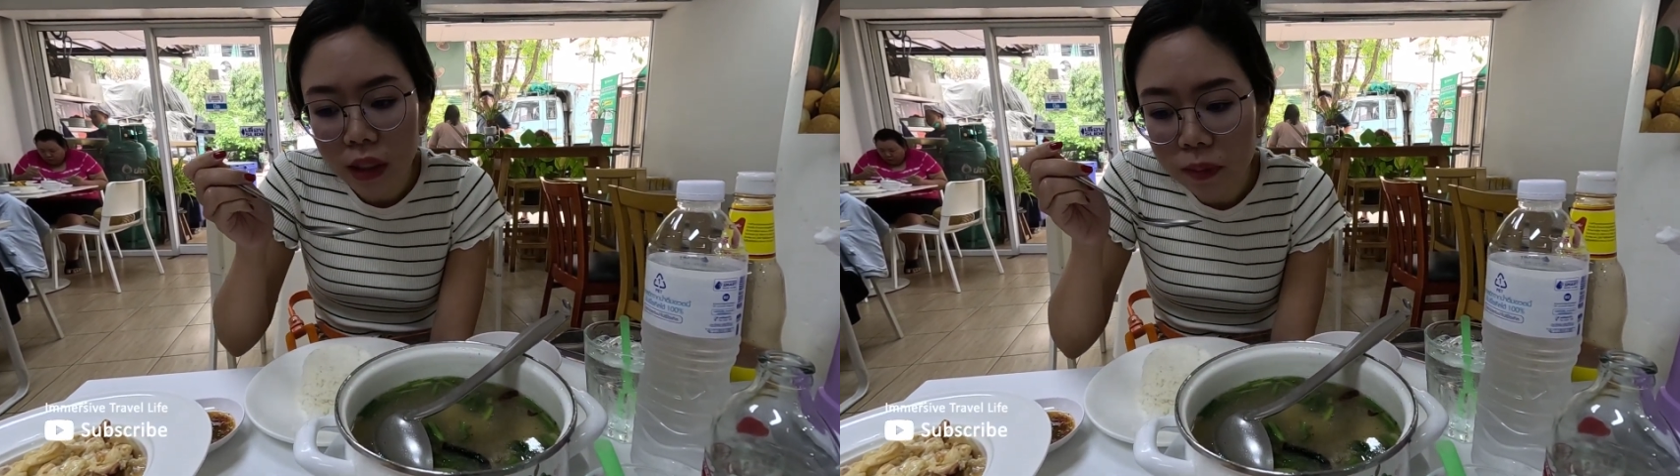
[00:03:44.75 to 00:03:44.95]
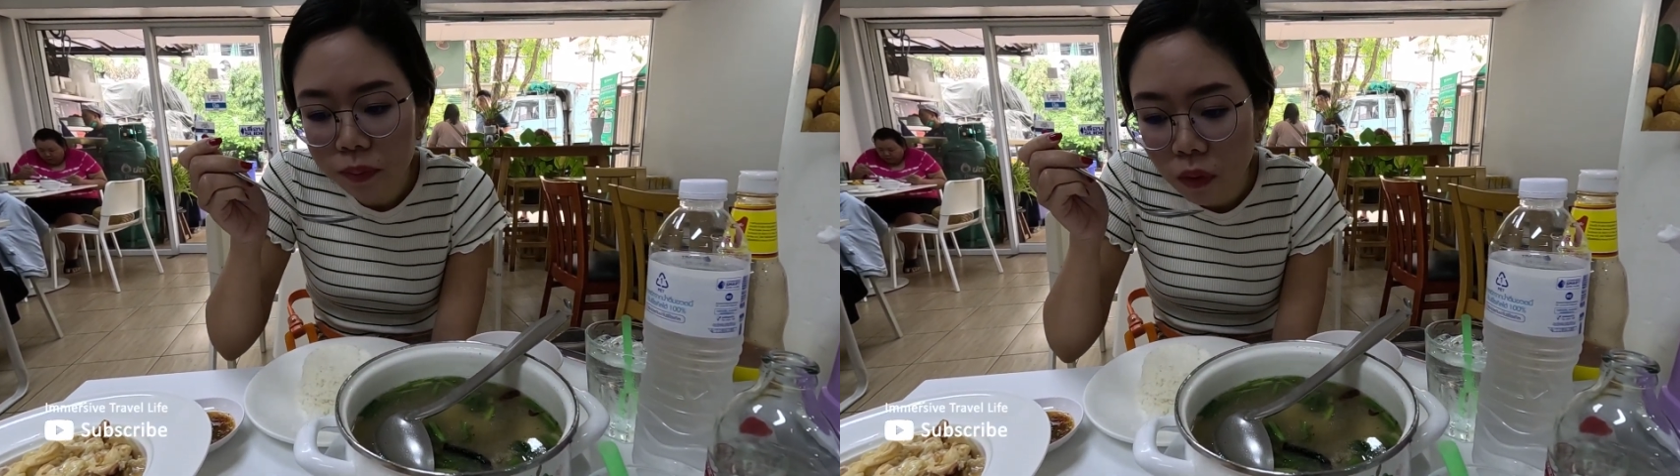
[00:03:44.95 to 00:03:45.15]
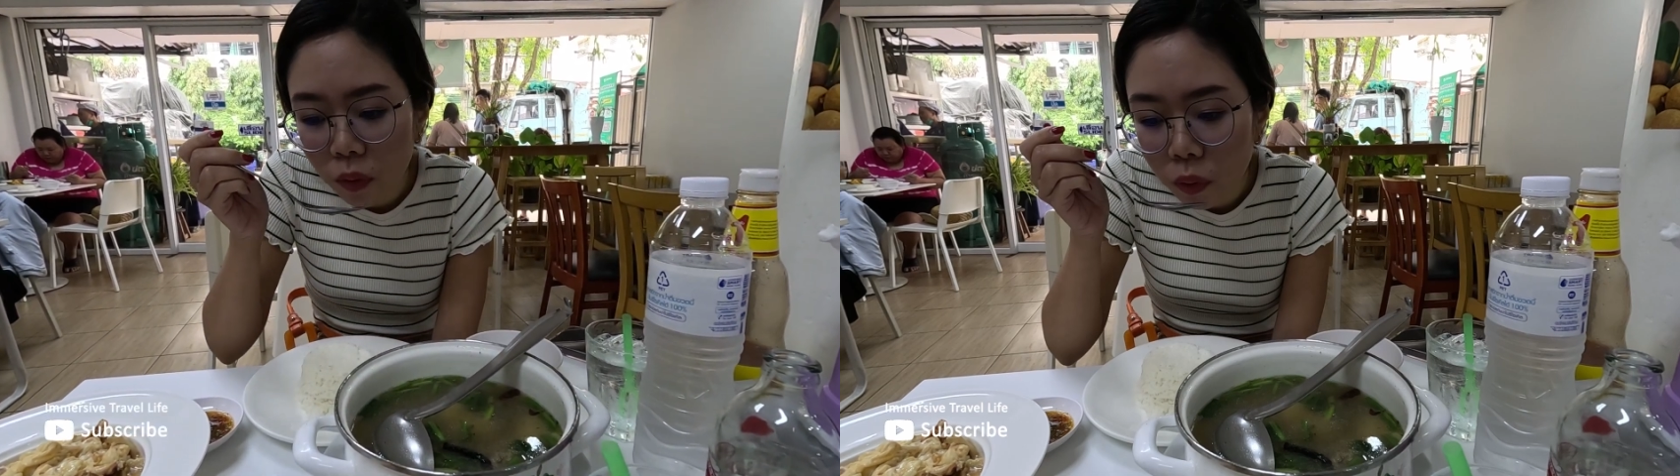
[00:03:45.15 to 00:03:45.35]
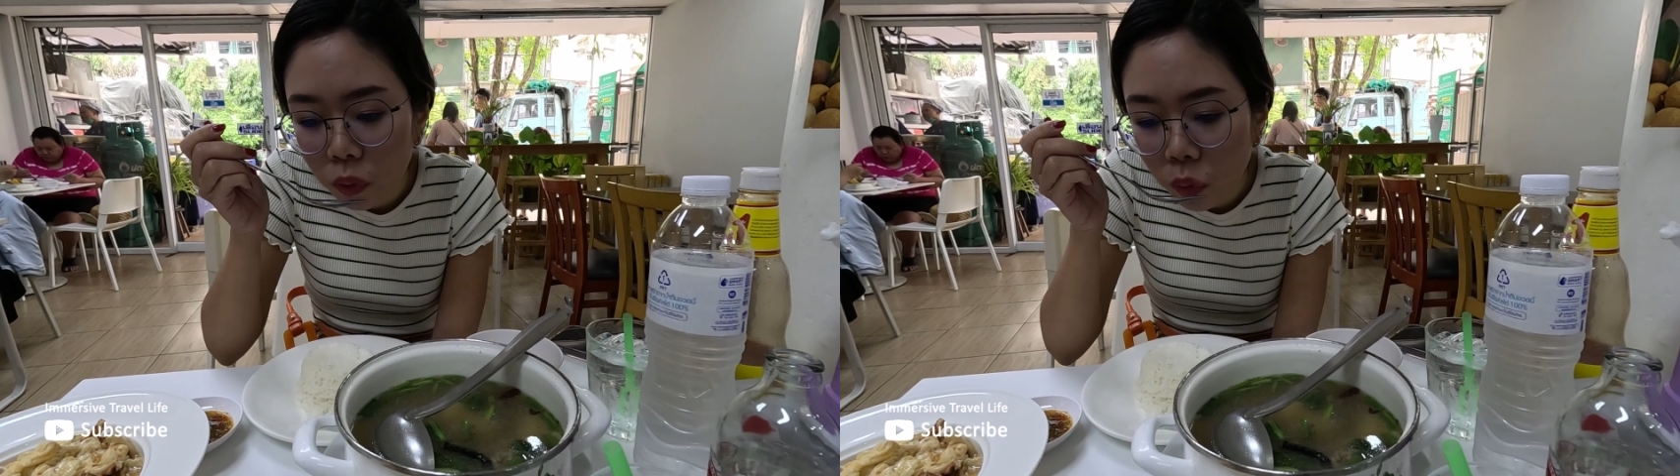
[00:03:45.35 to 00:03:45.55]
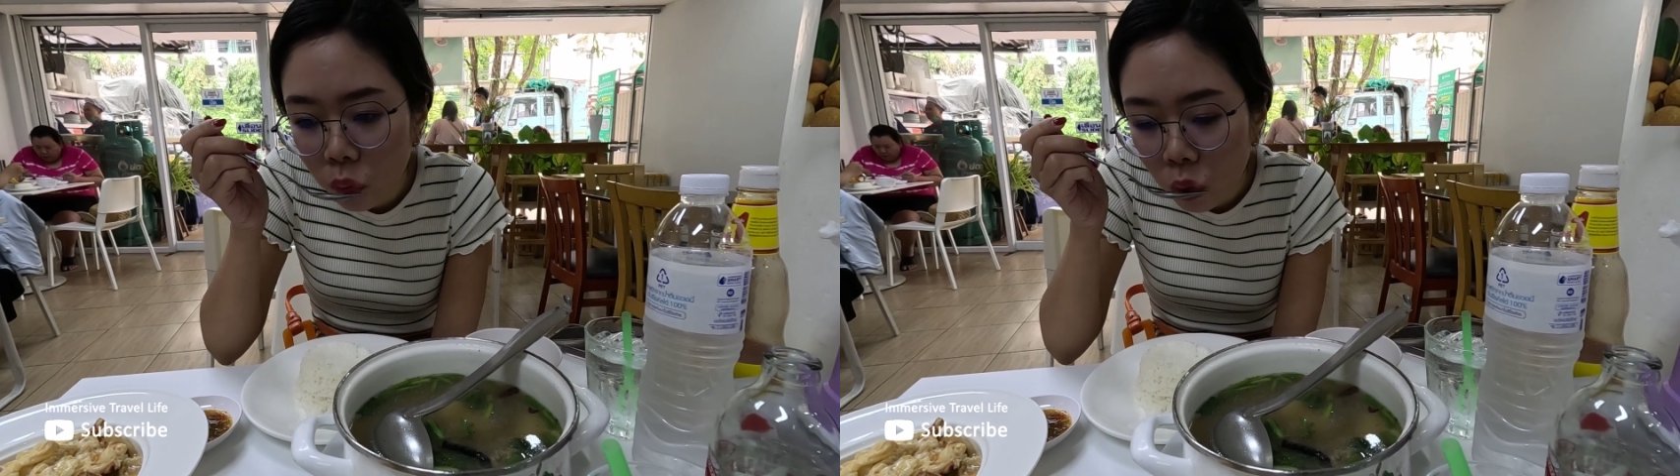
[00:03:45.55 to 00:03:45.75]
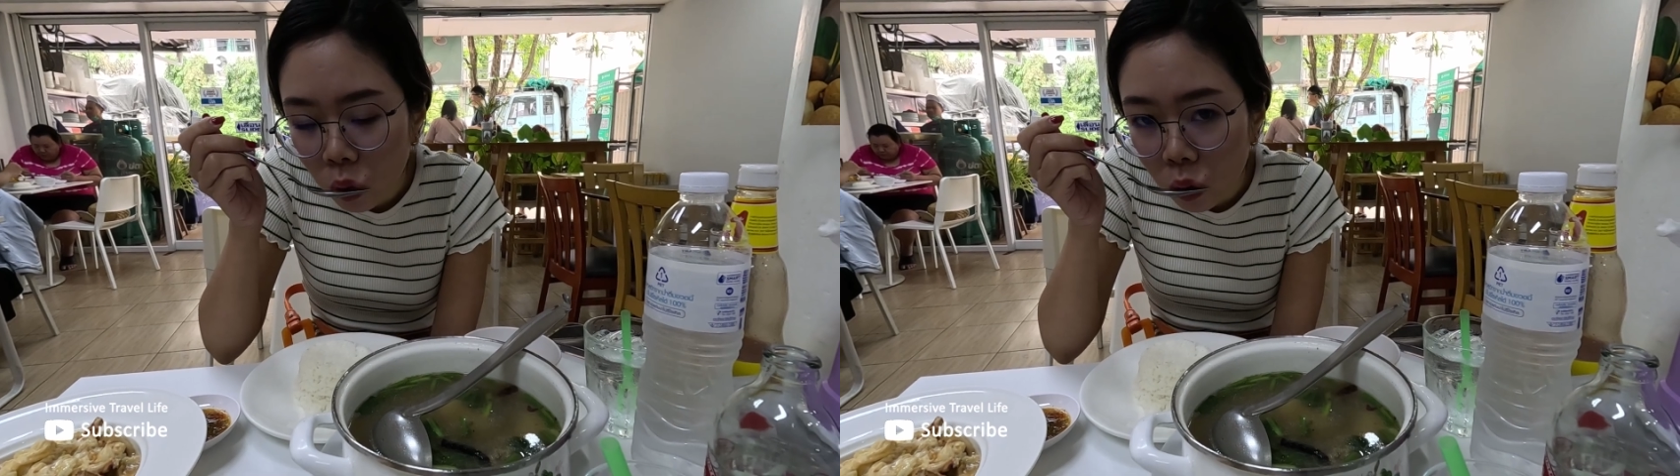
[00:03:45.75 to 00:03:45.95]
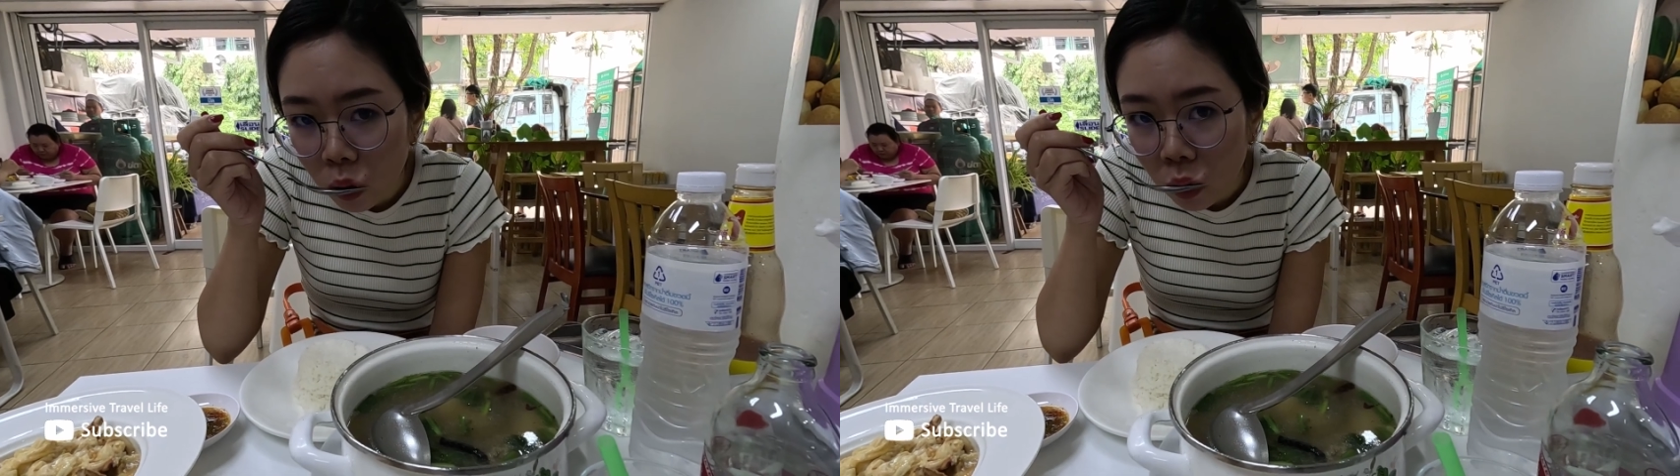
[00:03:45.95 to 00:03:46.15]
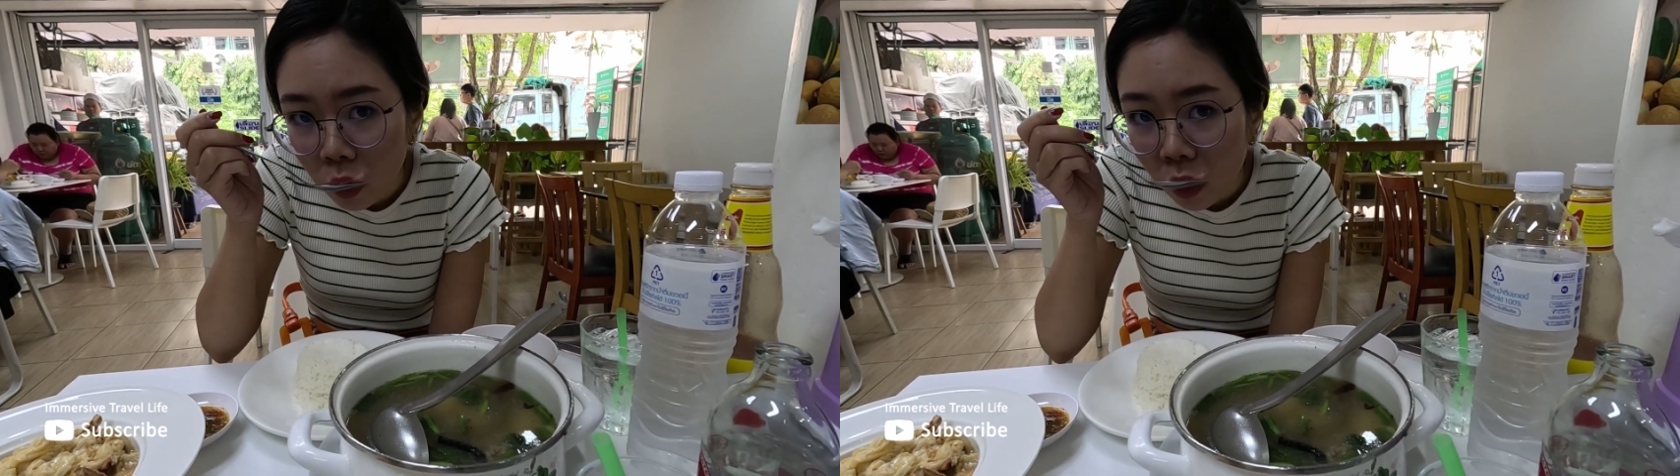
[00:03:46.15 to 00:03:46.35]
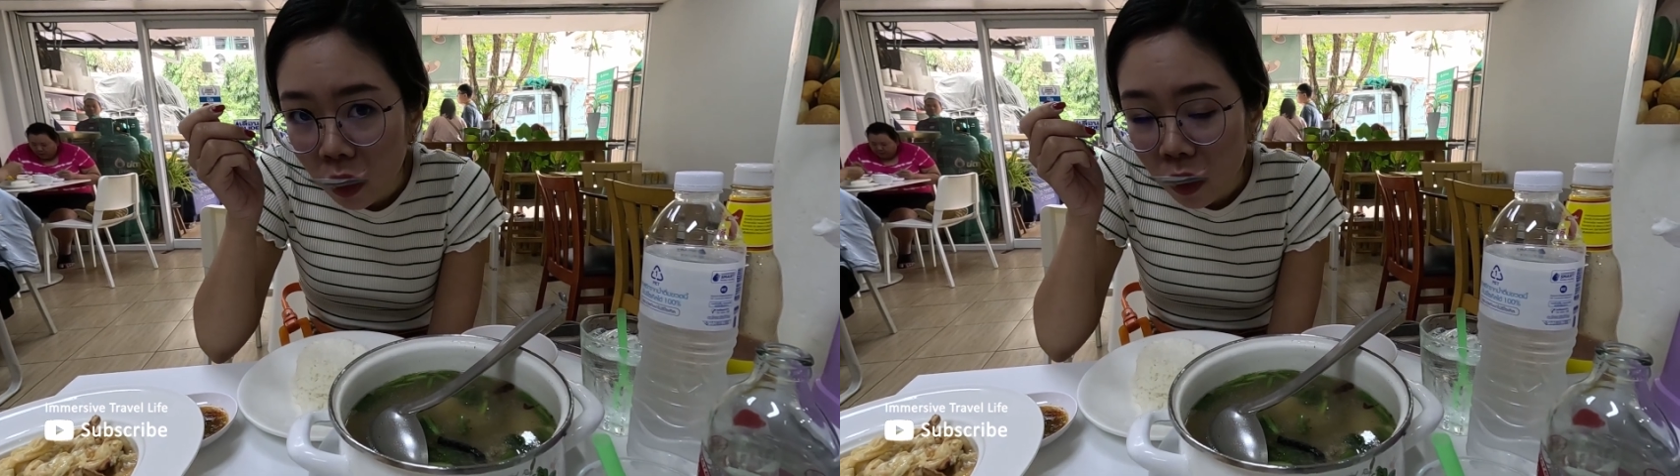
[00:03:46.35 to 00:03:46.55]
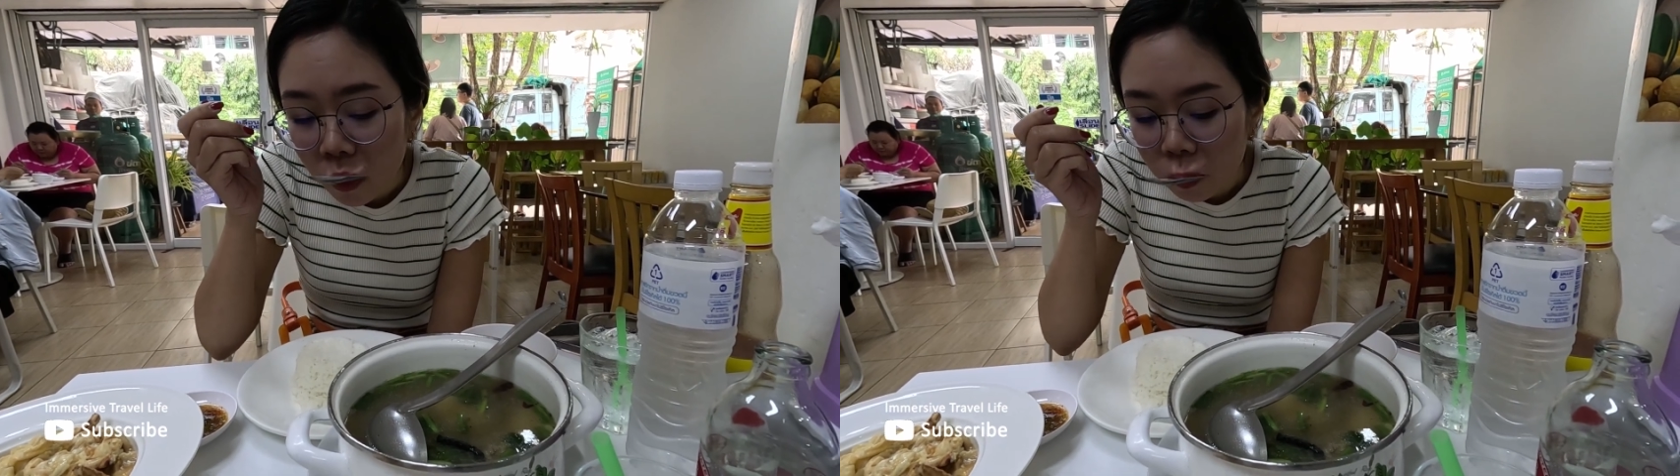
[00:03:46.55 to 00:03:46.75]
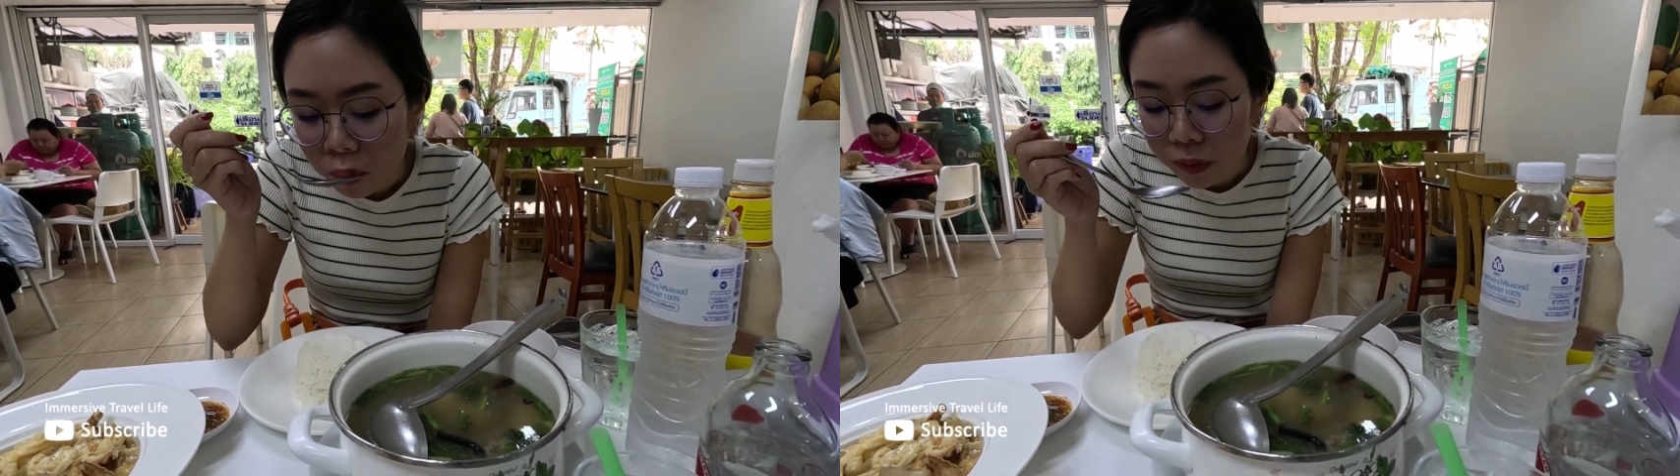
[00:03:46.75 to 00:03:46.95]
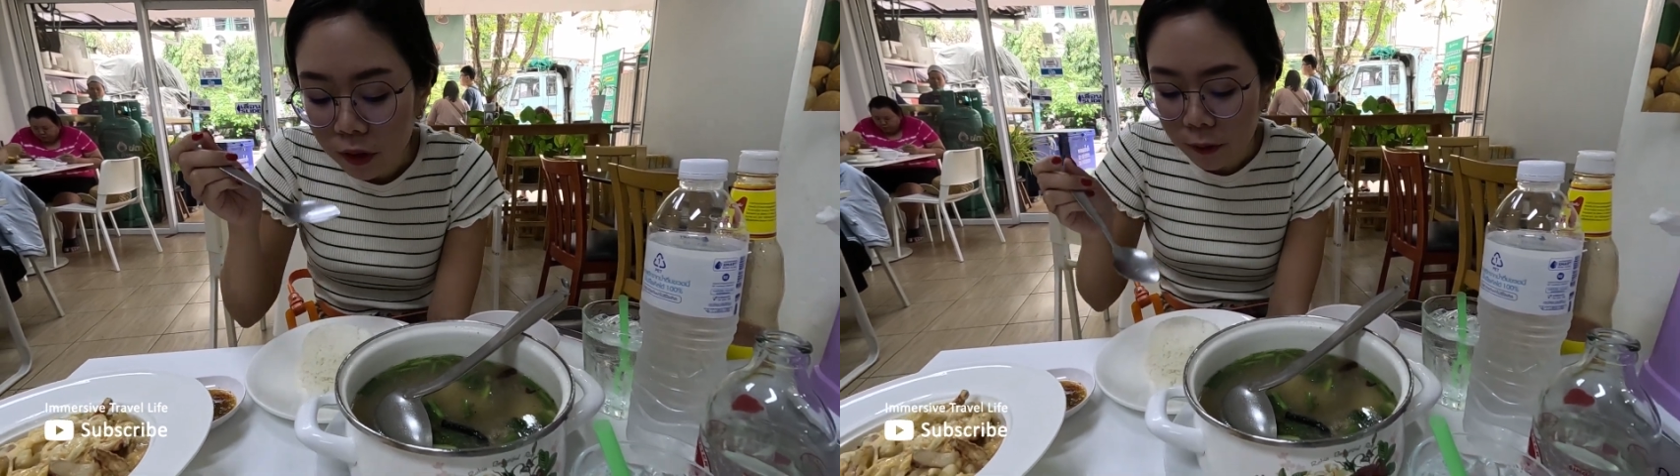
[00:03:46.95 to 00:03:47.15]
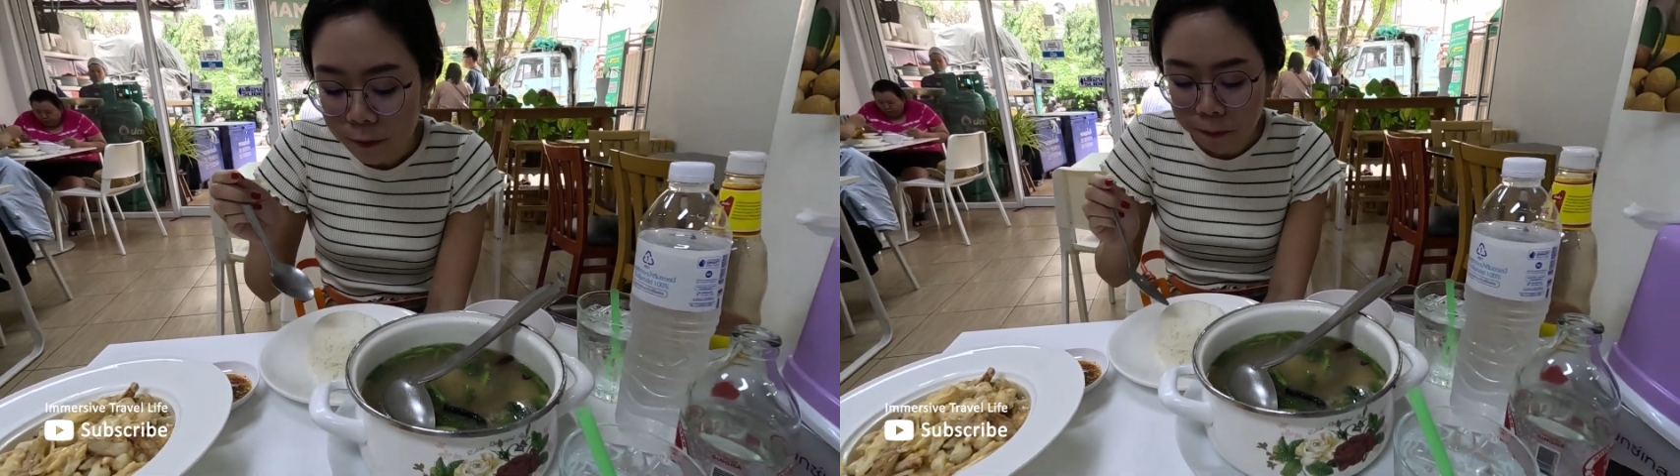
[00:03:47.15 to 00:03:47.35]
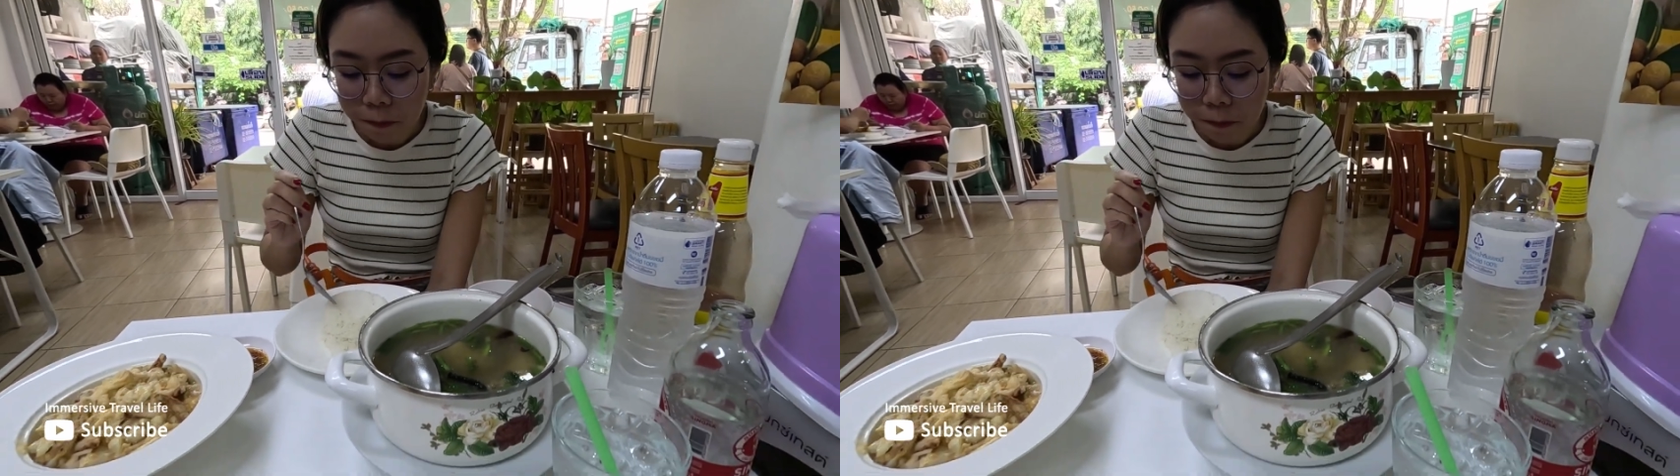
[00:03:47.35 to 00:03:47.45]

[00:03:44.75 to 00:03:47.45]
Yeah, it's kind of interesting.